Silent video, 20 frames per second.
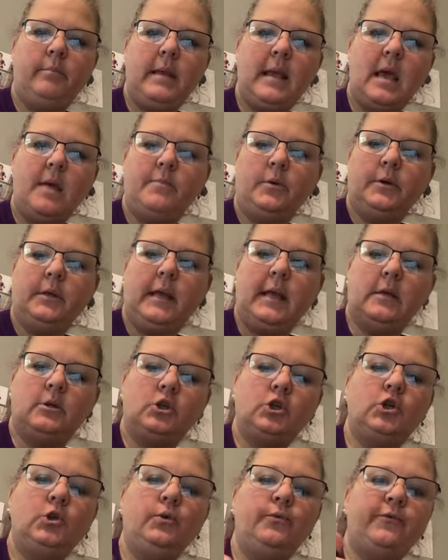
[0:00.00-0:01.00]
be able to get
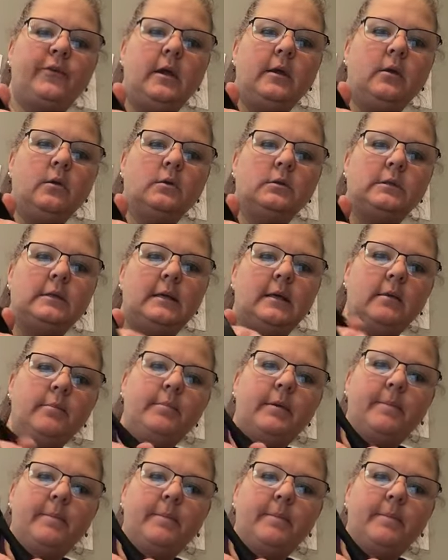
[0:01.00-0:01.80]
two fingers in,